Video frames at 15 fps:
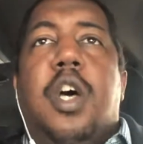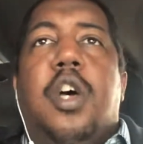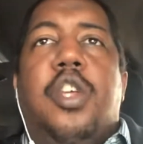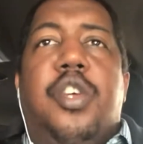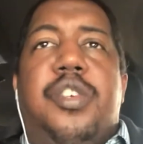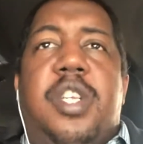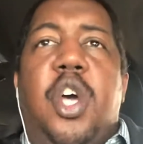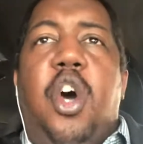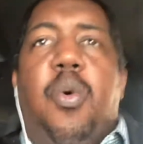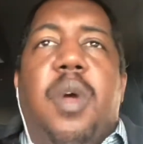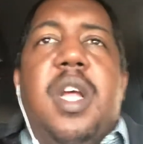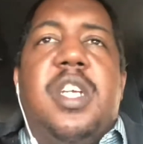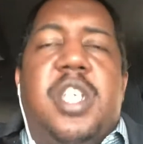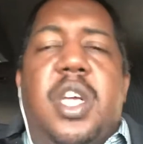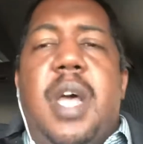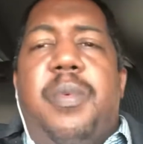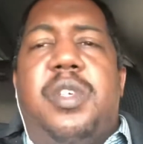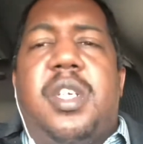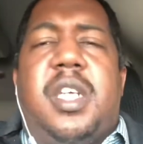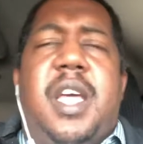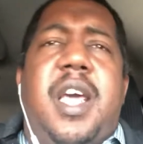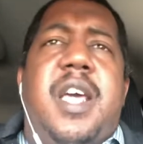you still want to share that with
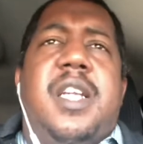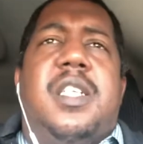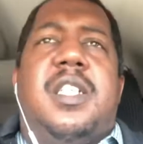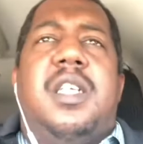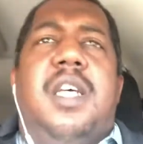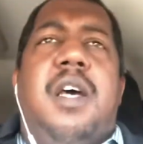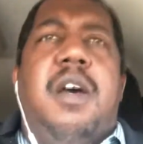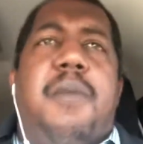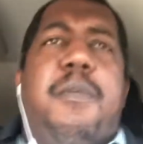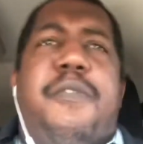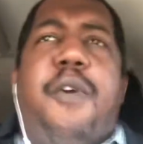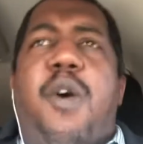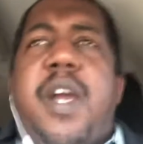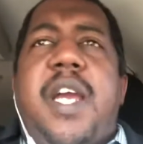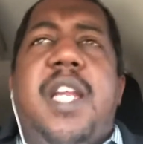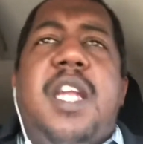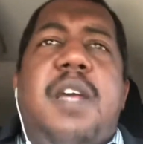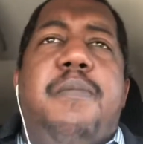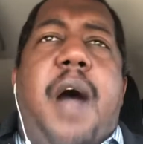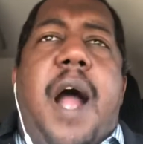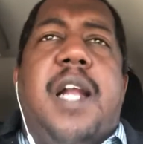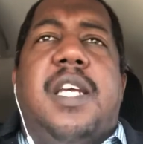your kids before
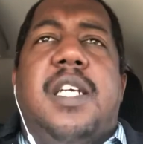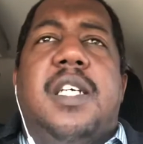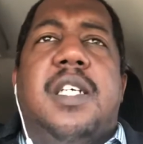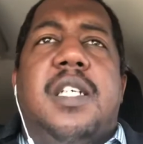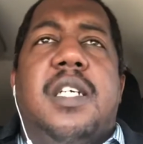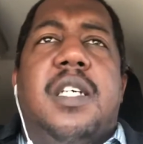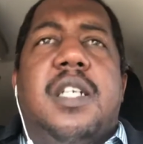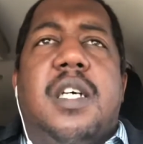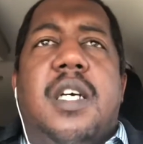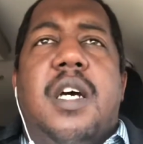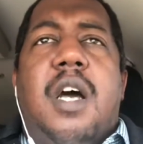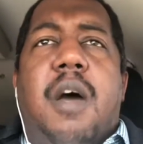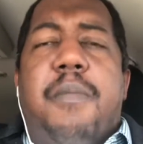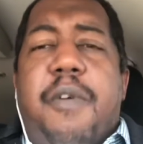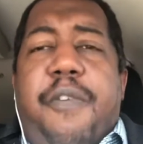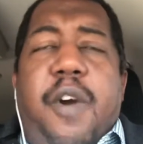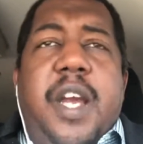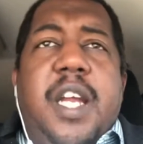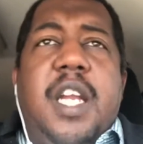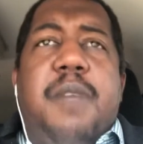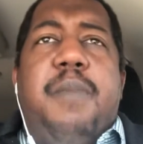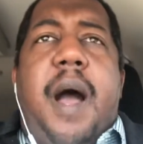anybody.
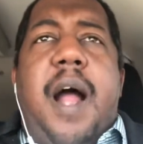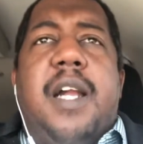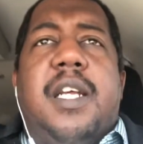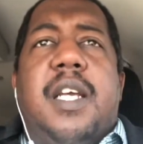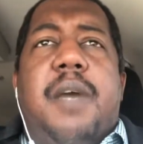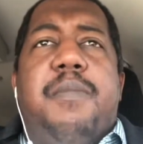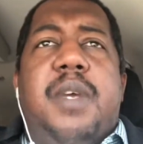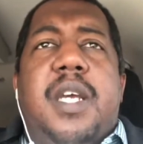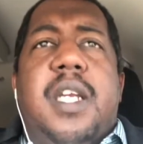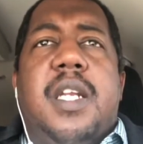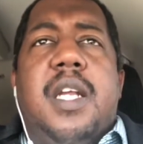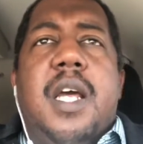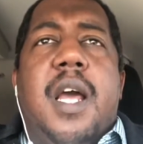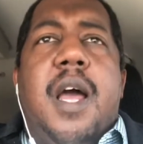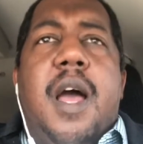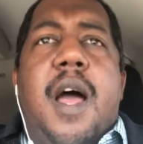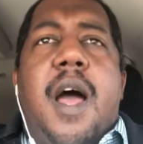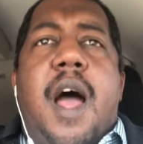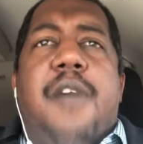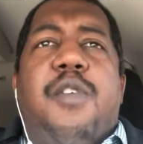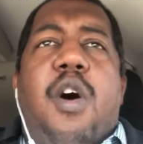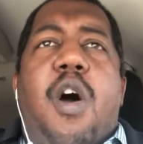I mean, I
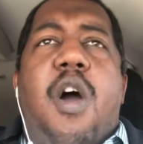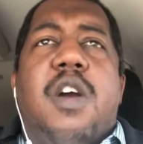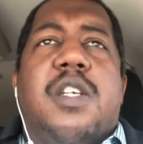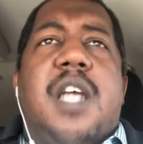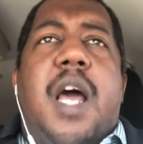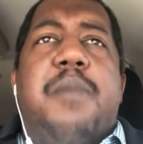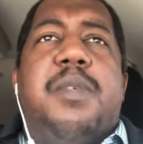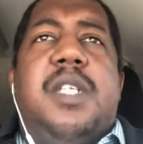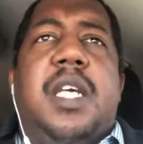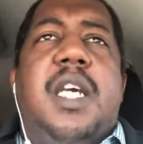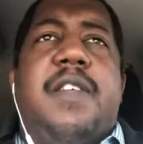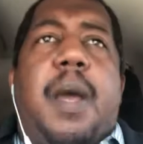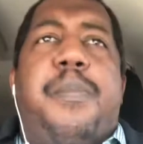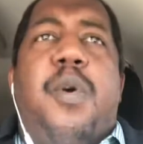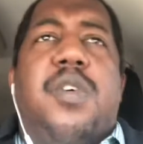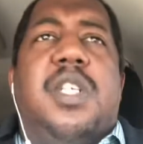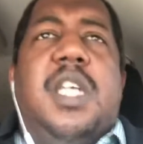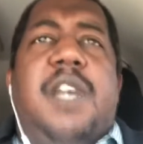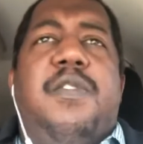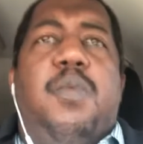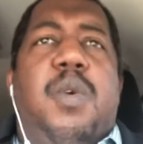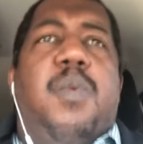have a hard time seeing that person
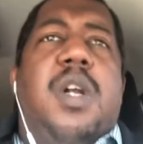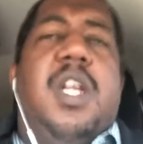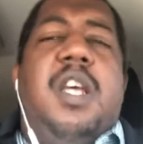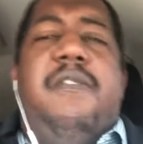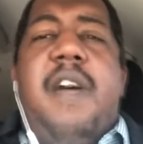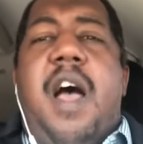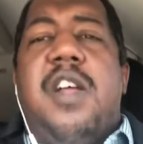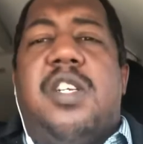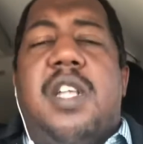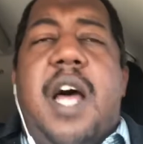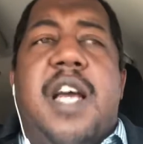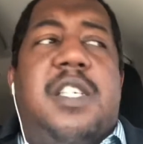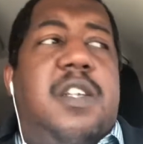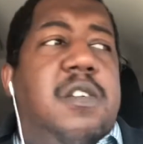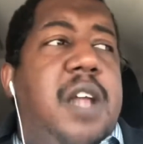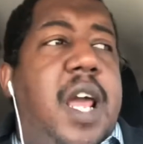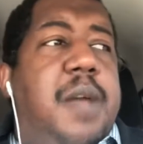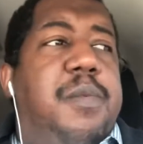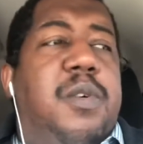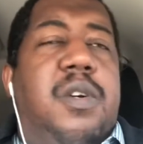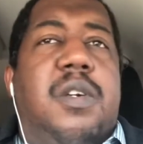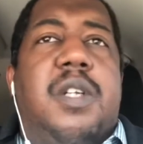even would want to evangelize their
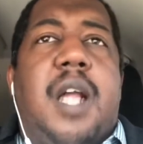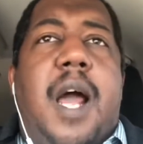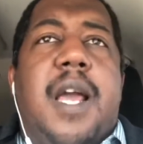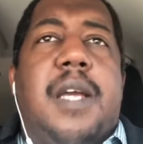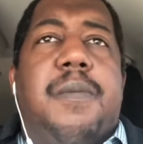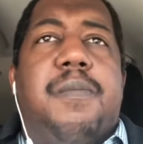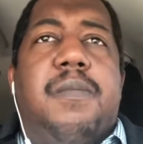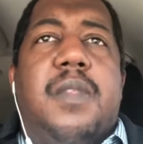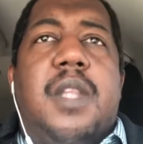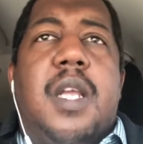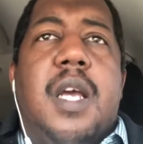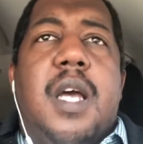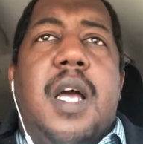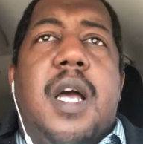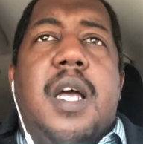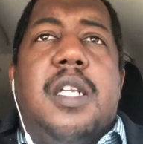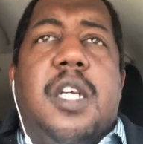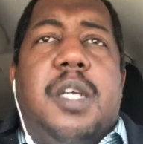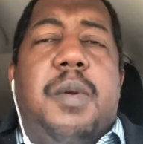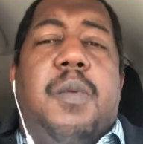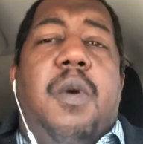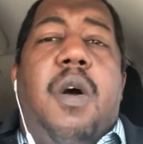neighbor. Like, don't
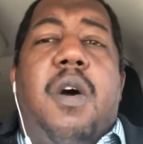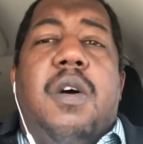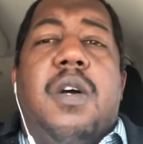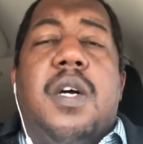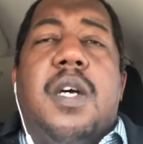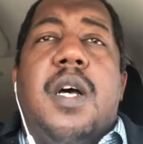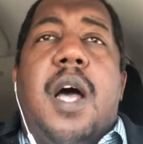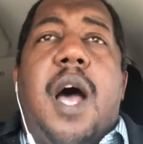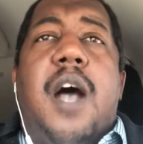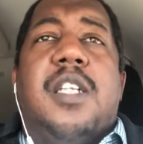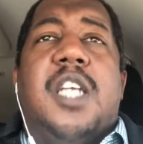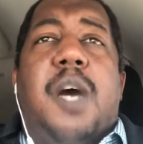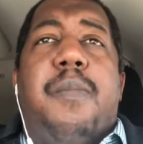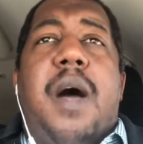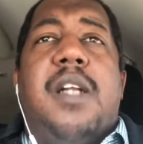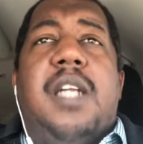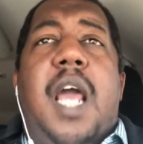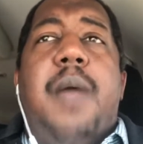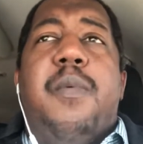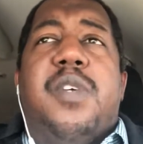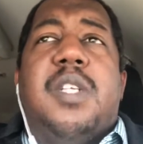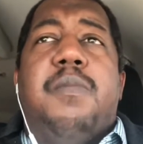get me wrong, I'll tell my
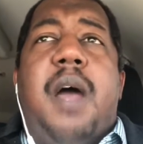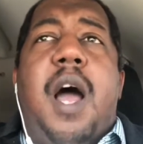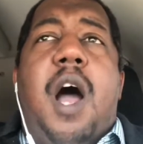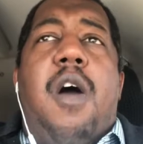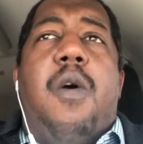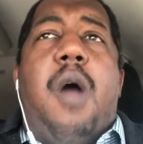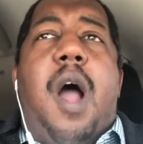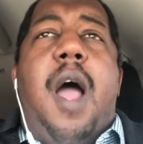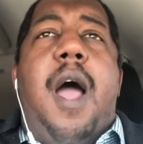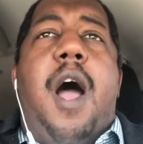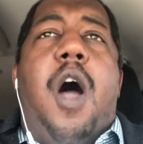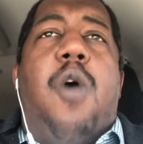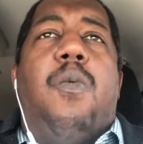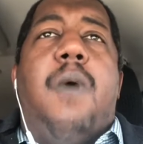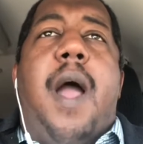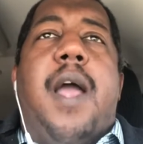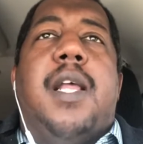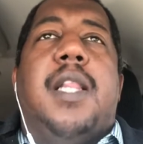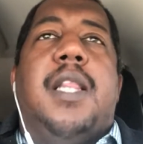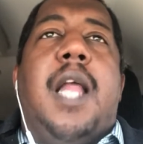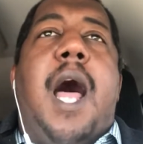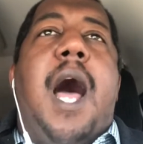neighbor some outright
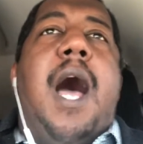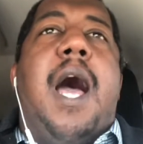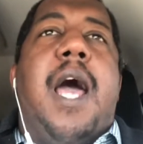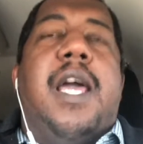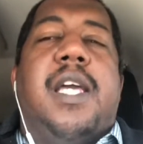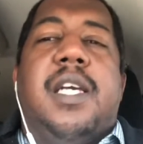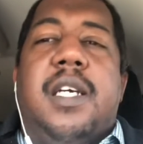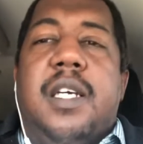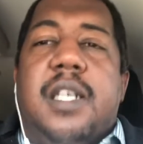lie